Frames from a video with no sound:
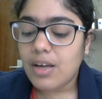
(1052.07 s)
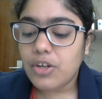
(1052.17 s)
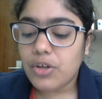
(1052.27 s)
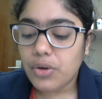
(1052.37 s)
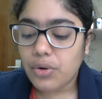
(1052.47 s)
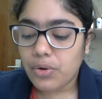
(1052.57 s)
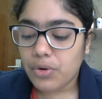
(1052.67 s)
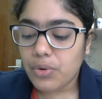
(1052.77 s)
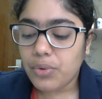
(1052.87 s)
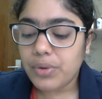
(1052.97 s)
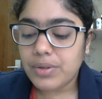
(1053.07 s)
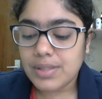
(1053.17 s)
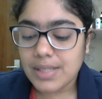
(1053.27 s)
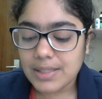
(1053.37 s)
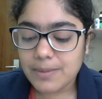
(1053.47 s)
you
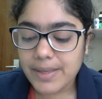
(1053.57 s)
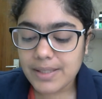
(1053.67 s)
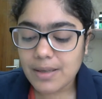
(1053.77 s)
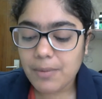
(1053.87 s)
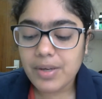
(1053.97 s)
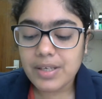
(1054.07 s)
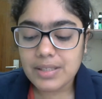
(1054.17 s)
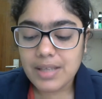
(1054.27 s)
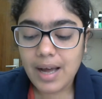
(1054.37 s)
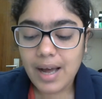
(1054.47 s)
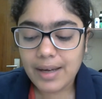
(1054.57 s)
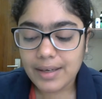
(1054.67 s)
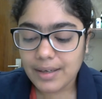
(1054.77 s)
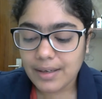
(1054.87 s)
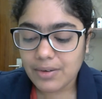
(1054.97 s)
suspect someone is
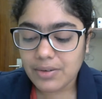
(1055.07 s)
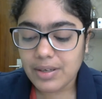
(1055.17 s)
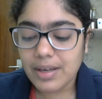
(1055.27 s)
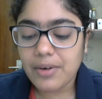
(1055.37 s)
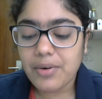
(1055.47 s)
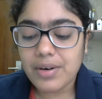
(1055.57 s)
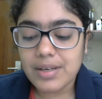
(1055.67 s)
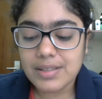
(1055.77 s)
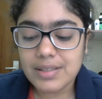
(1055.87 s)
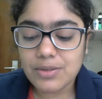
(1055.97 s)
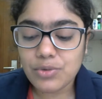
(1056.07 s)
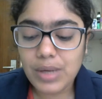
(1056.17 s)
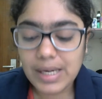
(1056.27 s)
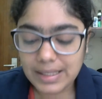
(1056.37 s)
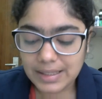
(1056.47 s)
hiding, okay, or is
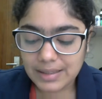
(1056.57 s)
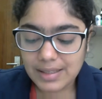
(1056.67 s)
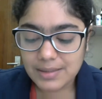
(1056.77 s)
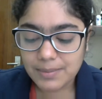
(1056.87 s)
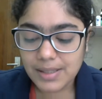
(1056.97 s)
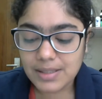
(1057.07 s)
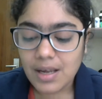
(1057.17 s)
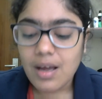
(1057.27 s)
dwelling in that place.